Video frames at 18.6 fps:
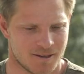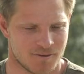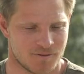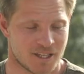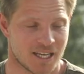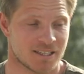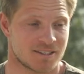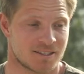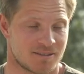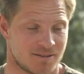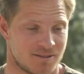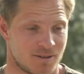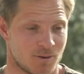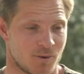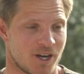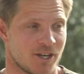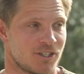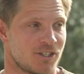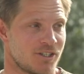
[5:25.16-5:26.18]
If that's
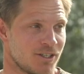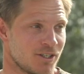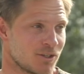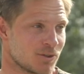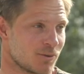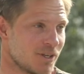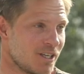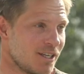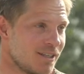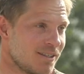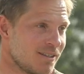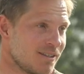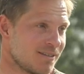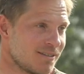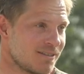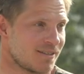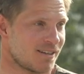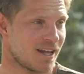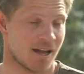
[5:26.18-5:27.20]
the way she deals with it,
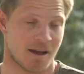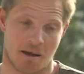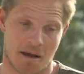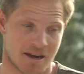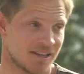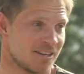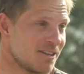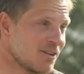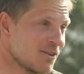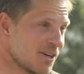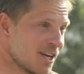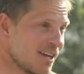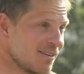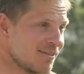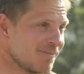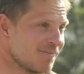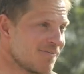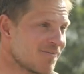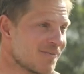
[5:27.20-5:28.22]
I didn't know
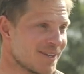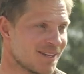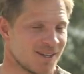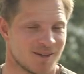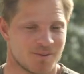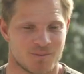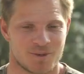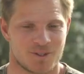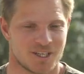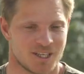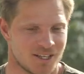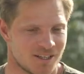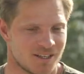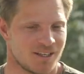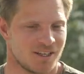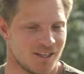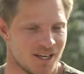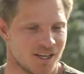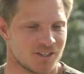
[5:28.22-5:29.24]
that. But
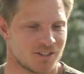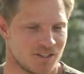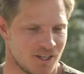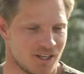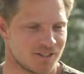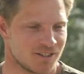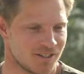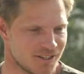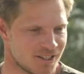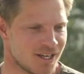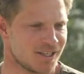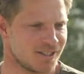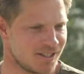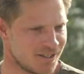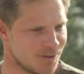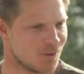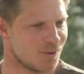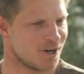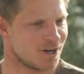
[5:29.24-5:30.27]
then, yeah, she has
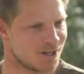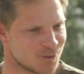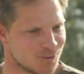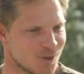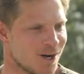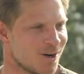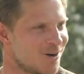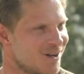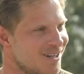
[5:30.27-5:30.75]
anxiety in the water as well.